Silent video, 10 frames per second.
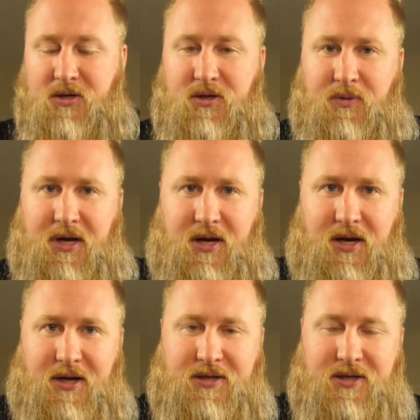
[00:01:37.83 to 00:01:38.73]
So we got a
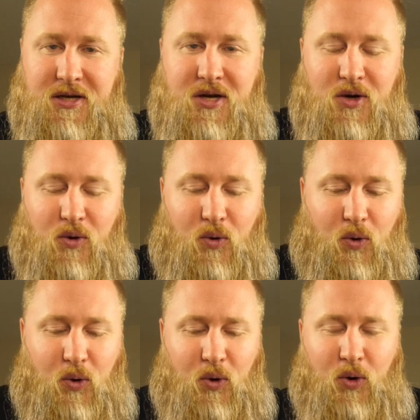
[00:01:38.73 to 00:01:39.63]
nice,
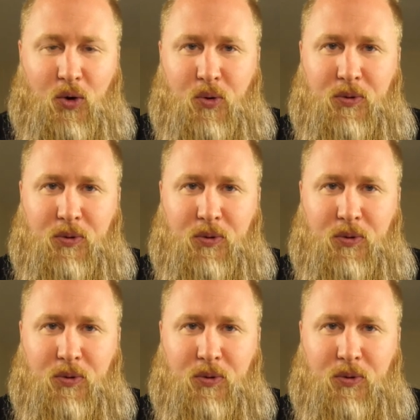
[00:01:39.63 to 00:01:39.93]
ooh,